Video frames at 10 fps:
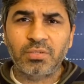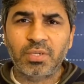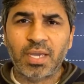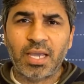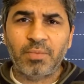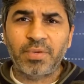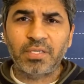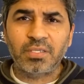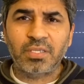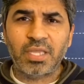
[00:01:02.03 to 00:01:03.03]

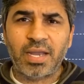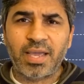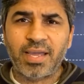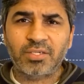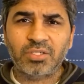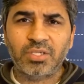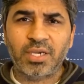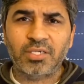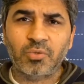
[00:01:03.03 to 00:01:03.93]
element that acts as a